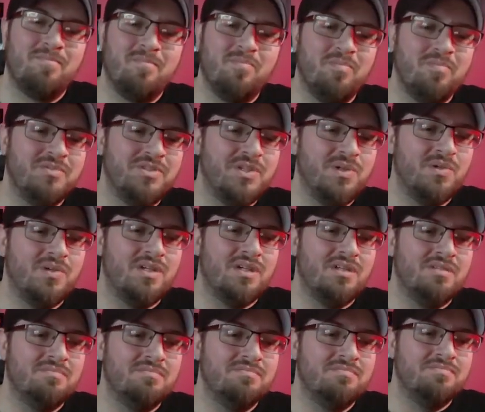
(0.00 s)

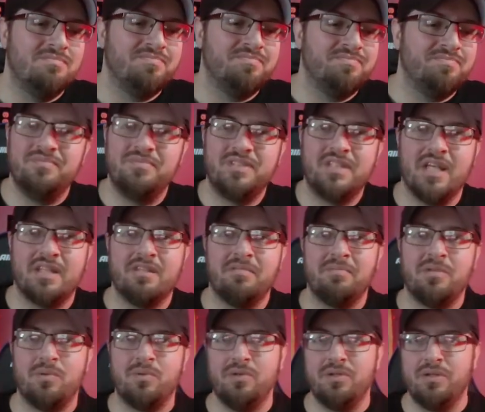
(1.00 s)
to get them to really